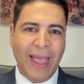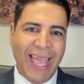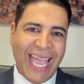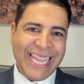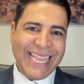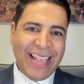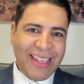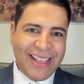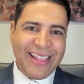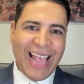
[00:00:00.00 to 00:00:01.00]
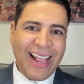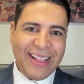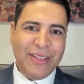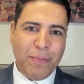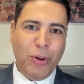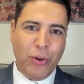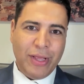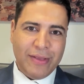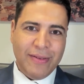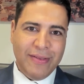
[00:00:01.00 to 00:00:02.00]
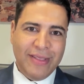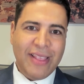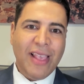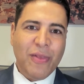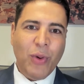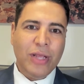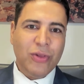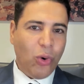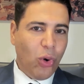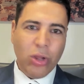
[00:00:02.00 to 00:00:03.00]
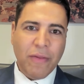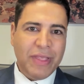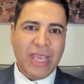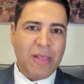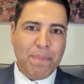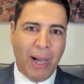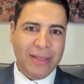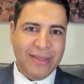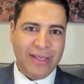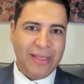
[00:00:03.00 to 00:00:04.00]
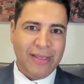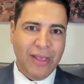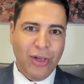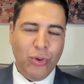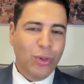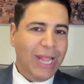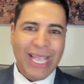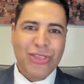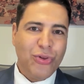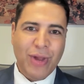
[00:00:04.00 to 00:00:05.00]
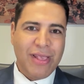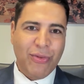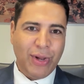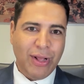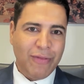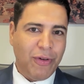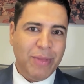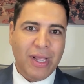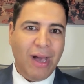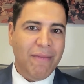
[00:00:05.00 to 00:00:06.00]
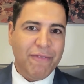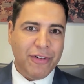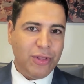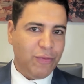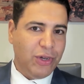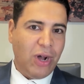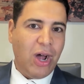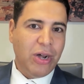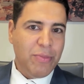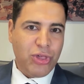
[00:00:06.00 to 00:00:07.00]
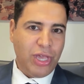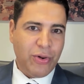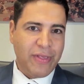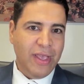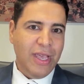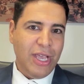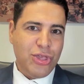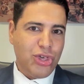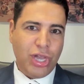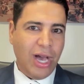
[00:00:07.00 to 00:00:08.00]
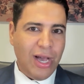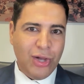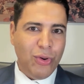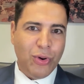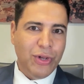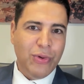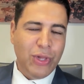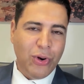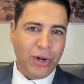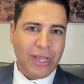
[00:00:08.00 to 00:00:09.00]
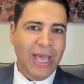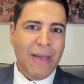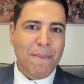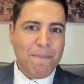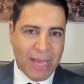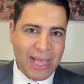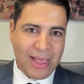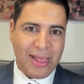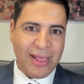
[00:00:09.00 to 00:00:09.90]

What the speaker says: And that's exactly the point. This is what all of these pundits who lecture Israel from the comfort of their armchairs in Chicago or New York miss.